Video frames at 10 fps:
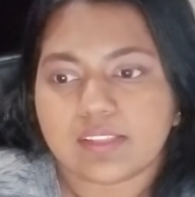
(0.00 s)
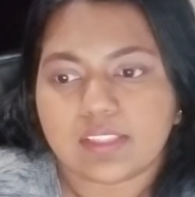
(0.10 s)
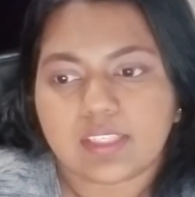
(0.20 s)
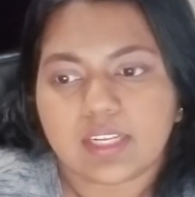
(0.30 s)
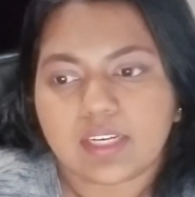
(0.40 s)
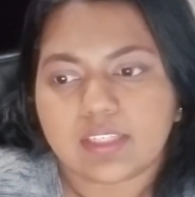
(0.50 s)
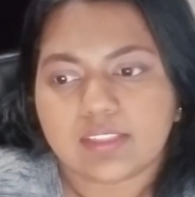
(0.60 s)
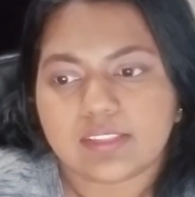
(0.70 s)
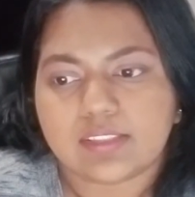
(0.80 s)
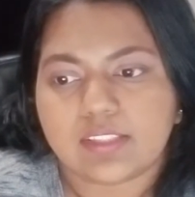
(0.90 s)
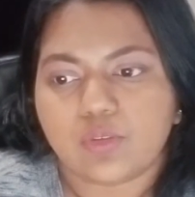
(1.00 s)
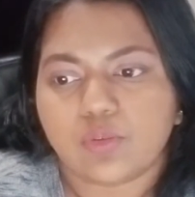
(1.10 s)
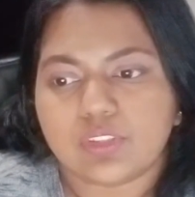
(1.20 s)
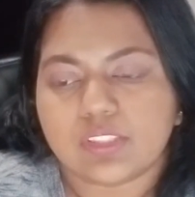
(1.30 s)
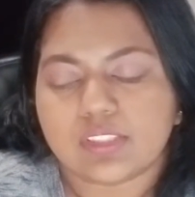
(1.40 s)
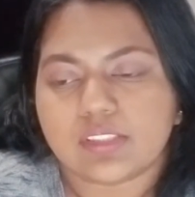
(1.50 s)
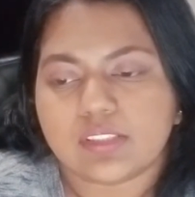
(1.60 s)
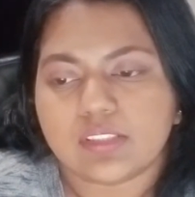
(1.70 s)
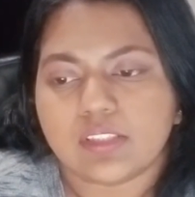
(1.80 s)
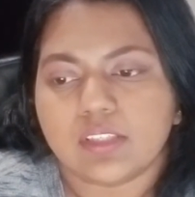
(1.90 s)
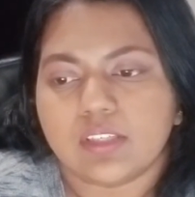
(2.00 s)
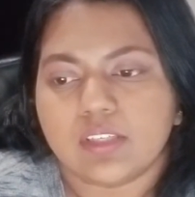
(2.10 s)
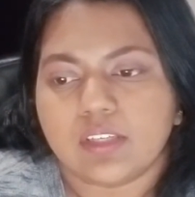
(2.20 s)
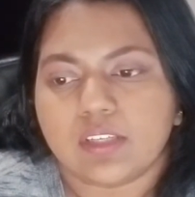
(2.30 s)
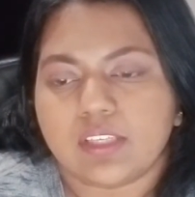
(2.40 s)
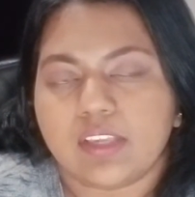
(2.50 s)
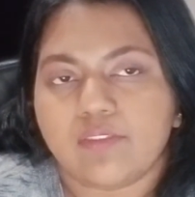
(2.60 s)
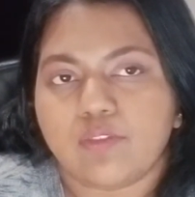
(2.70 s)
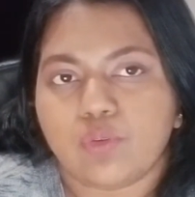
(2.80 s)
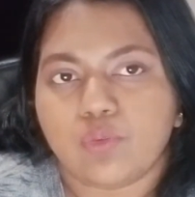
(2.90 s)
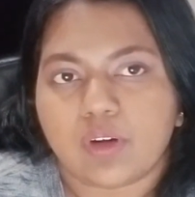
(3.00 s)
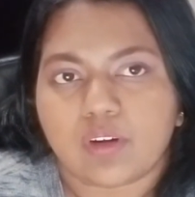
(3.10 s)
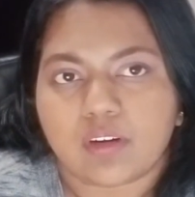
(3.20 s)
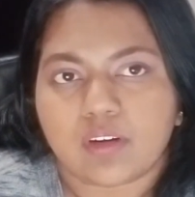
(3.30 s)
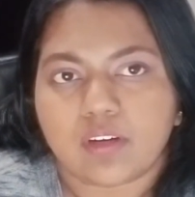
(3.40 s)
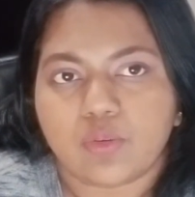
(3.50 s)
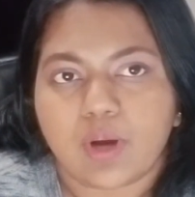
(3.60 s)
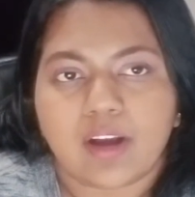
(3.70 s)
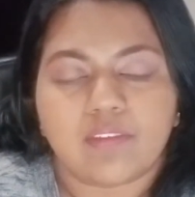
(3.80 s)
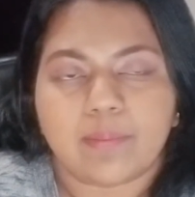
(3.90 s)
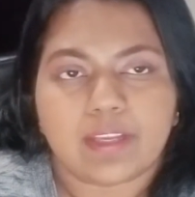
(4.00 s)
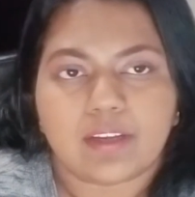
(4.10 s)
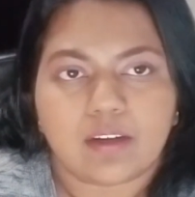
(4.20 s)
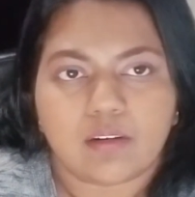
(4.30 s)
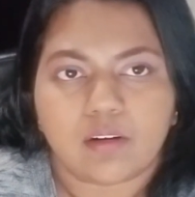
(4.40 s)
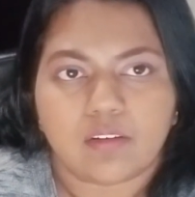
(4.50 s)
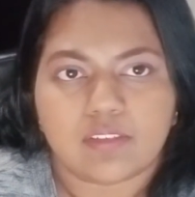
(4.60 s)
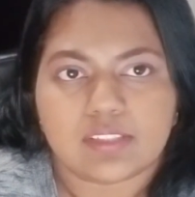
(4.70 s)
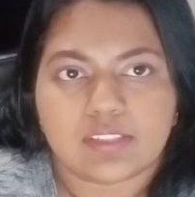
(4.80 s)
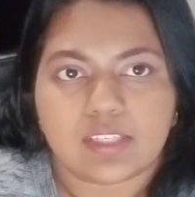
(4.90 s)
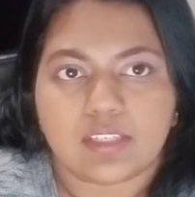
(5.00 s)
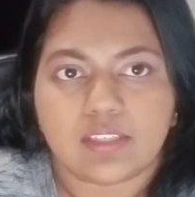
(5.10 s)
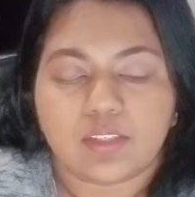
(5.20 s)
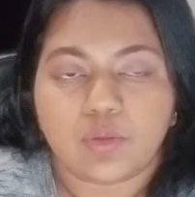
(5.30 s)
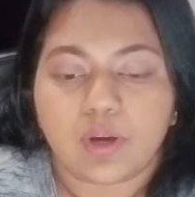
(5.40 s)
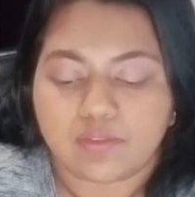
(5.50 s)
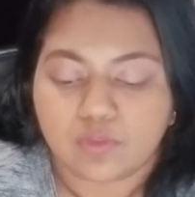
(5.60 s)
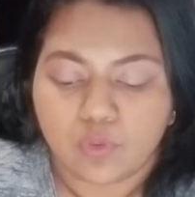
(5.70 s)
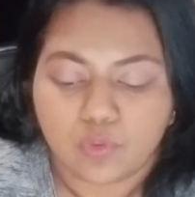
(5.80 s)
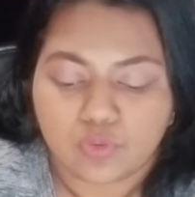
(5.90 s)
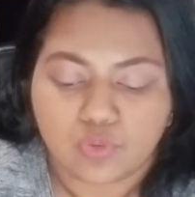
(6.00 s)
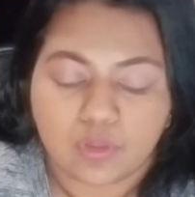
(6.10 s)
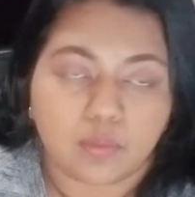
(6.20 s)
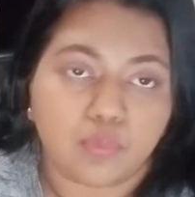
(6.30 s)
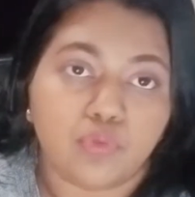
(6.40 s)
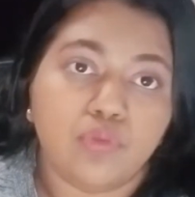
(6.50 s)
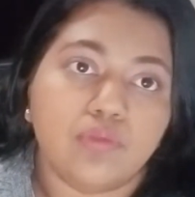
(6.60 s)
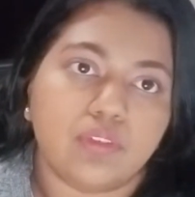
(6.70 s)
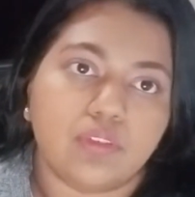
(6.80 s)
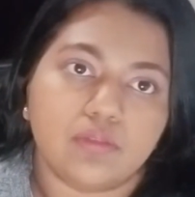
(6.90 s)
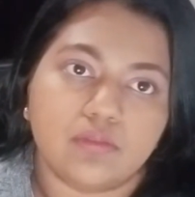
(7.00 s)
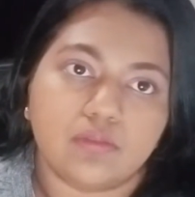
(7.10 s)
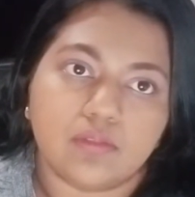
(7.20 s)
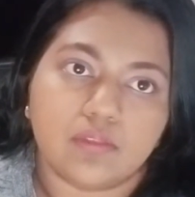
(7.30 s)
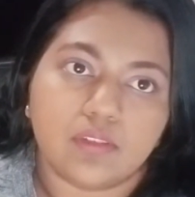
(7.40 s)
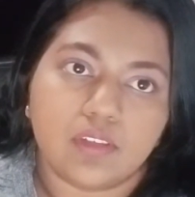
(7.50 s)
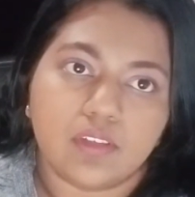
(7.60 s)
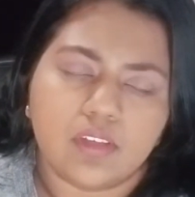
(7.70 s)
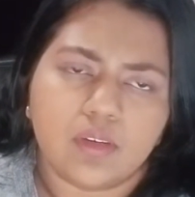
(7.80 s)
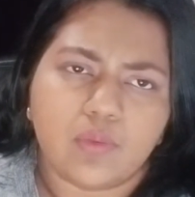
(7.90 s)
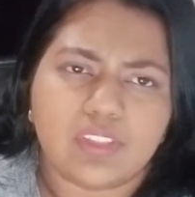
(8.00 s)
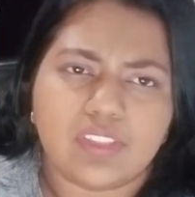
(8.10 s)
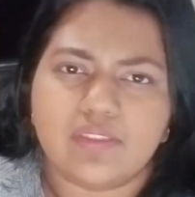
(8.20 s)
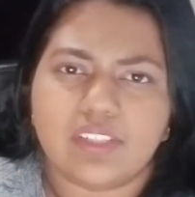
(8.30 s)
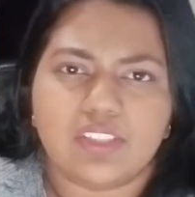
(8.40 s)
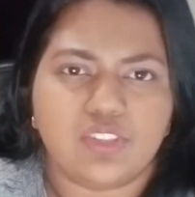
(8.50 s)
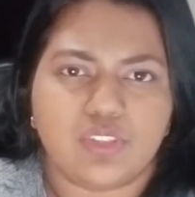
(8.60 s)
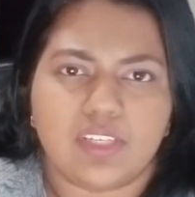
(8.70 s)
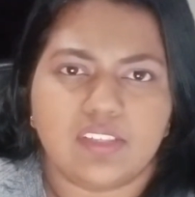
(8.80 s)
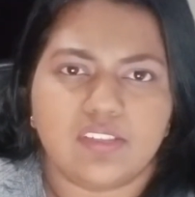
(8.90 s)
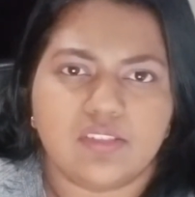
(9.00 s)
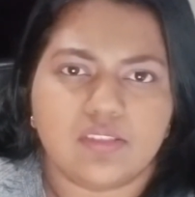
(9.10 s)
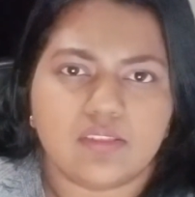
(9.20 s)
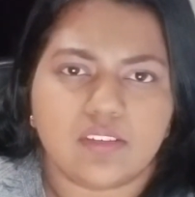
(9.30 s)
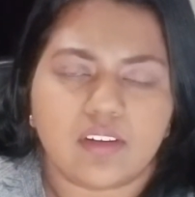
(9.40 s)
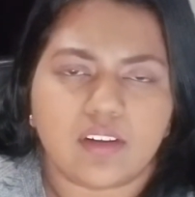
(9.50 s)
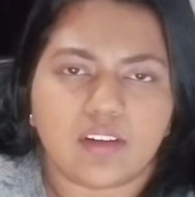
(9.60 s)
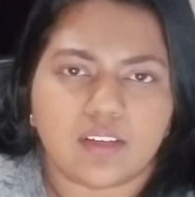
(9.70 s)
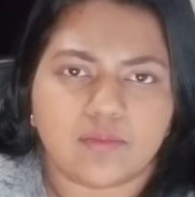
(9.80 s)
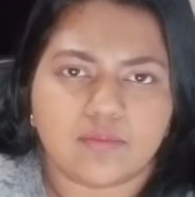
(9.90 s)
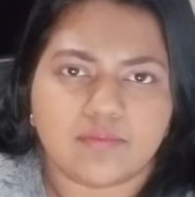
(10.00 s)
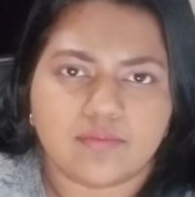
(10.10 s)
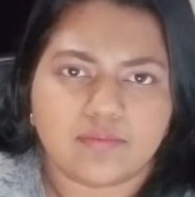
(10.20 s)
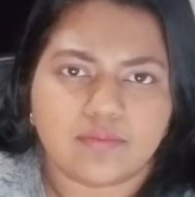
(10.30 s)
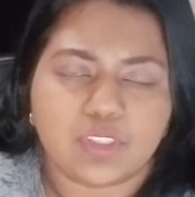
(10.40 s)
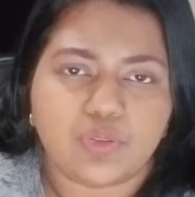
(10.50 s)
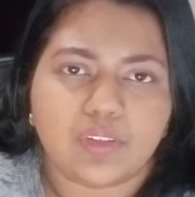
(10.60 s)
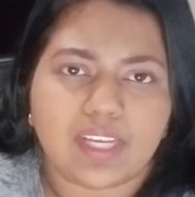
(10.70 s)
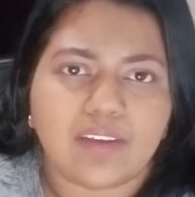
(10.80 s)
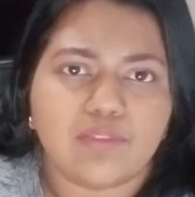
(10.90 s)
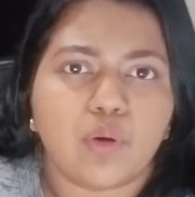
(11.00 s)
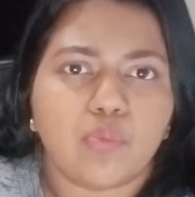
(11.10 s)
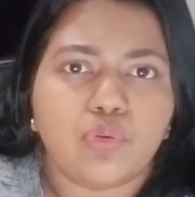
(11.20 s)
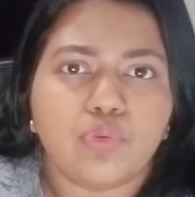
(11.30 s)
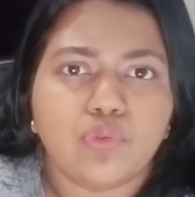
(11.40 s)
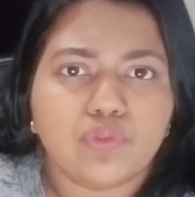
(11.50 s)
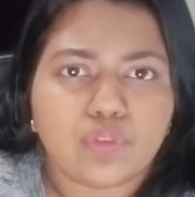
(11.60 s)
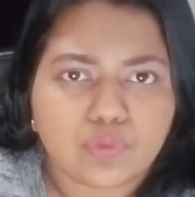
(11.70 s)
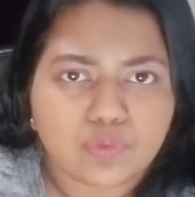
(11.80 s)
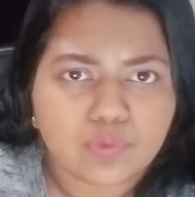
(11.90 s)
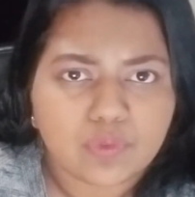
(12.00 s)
in the Netherlands is they don't just give you or you have a bank account all of a sudden. You have to go through an approval, which is very strange. But they have to approve you